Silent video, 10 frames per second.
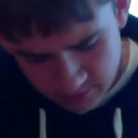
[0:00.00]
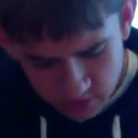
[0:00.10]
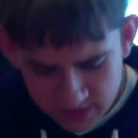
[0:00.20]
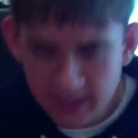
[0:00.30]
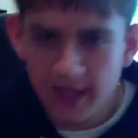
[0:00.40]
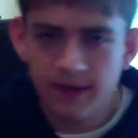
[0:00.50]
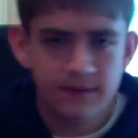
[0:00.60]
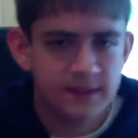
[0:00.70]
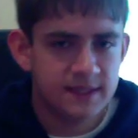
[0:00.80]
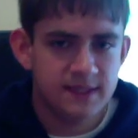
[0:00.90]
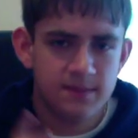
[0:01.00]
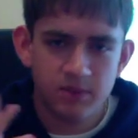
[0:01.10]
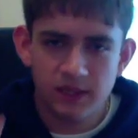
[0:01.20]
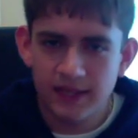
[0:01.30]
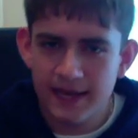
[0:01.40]
Once again, this is a
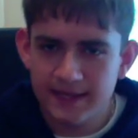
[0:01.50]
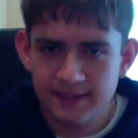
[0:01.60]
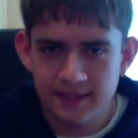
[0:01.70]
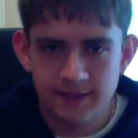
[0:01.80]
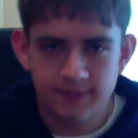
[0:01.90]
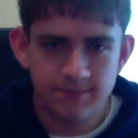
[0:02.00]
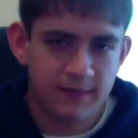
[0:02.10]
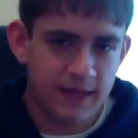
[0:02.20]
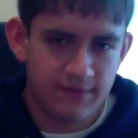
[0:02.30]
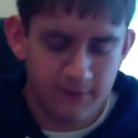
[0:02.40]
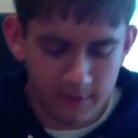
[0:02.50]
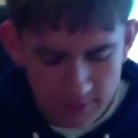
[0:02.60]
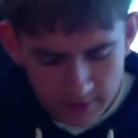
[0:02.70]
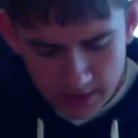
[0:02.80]
plastic headphone.